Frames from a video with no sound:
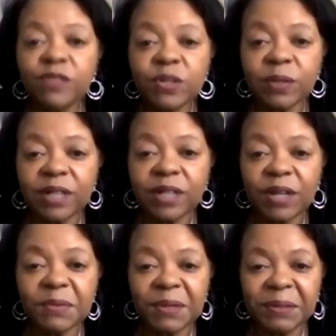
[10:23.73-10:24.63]
move to
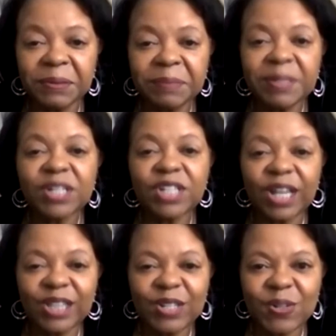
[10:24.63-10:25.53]
another room,
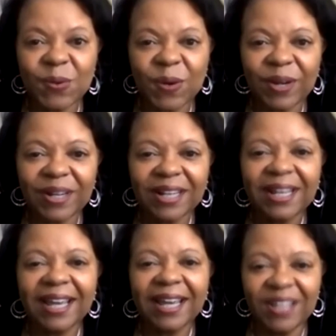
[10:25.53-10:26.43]
shut the
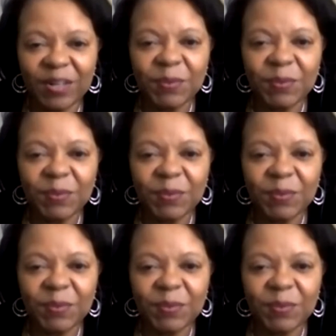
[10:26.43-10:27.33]
door, and
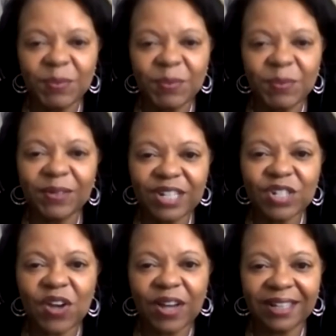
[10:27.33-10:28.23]
then we'll
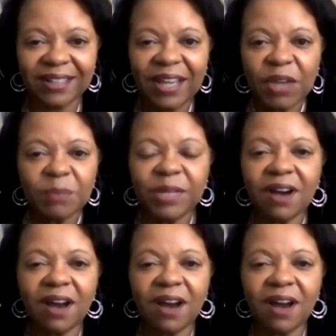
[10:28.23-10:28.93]
finish talking.